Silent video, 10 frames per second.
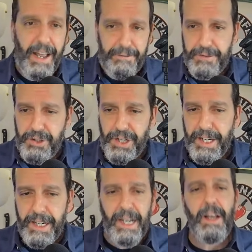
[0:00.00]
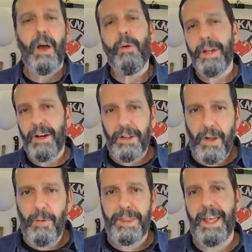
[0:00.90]
FG. We all
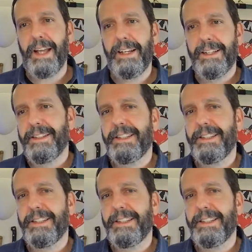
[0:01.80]
know what that is.